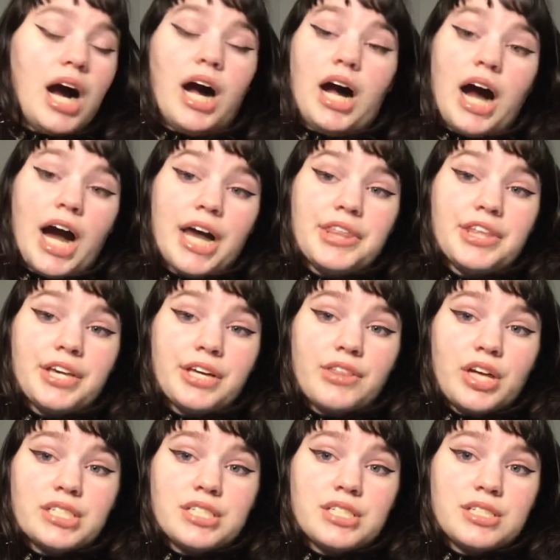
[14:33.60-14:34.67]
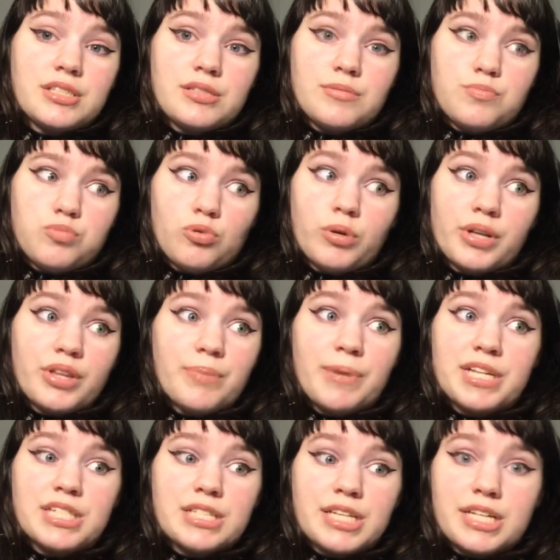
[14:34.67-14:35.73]
I think that's one of the
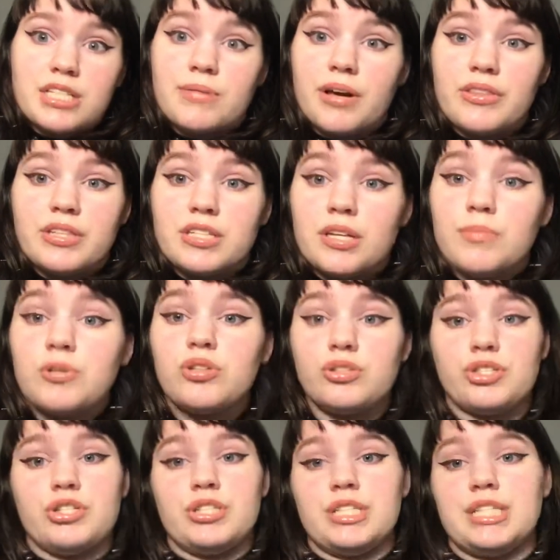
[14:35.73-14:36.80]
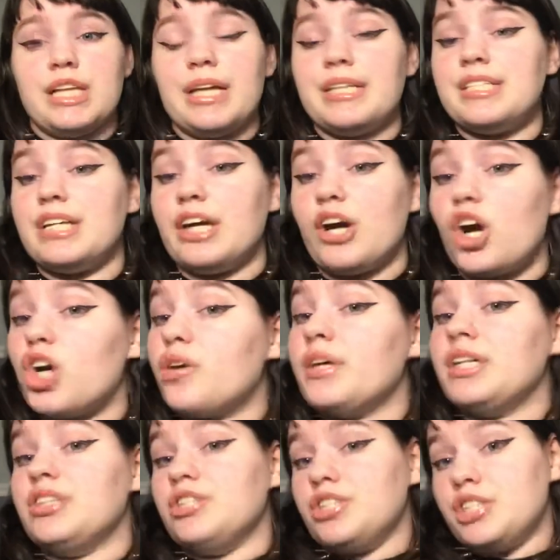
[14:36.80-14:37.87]
best things about the subcultures, is that it's
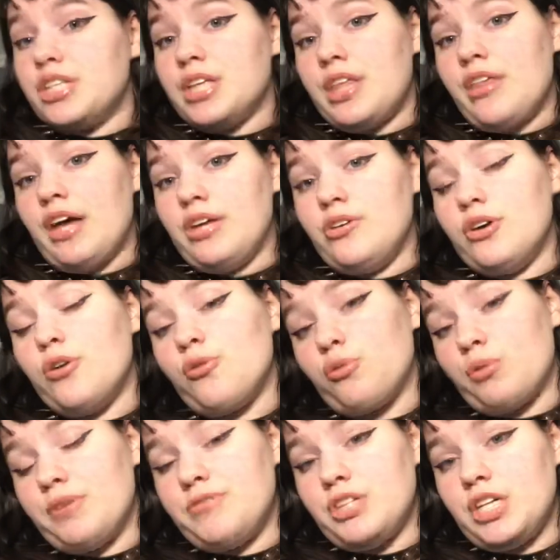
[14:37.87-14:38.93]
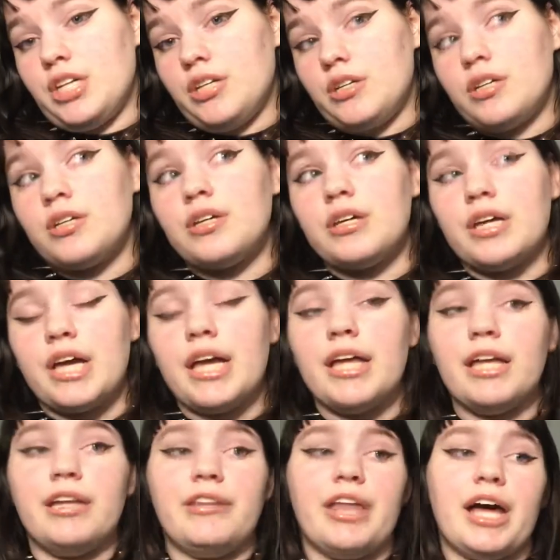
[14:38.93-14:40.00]
encouraged that you go thrifting
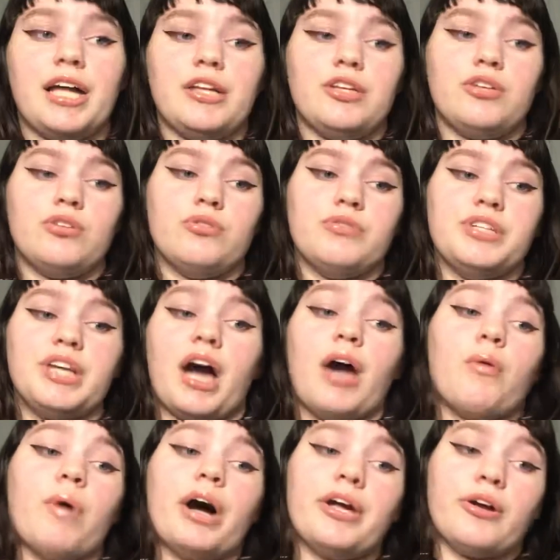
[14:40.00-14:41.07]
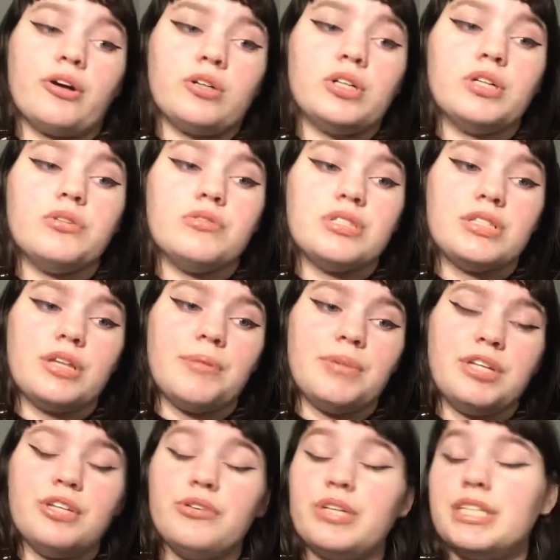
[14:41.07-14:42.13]
and that you DIY your clothes. I mean,
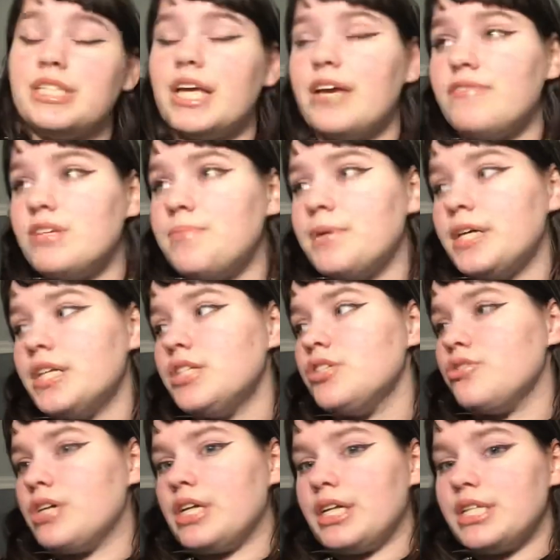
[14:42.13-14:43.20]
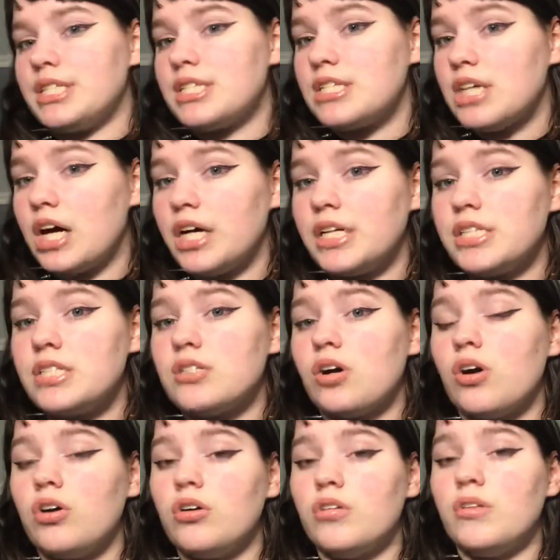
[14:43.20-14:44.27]
you get safety pins, you can get studs,
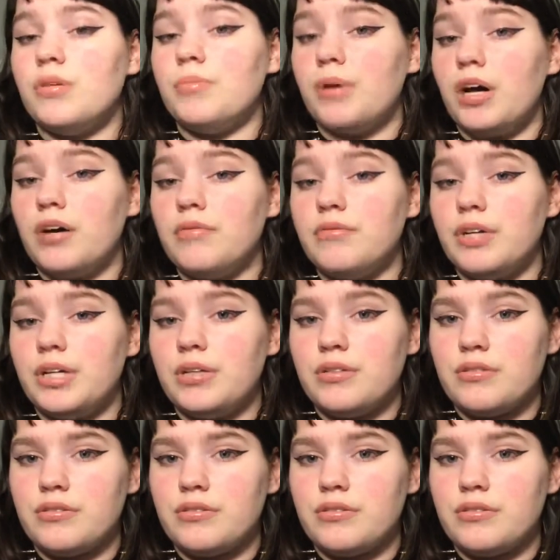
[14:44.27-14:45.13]
all of the above, and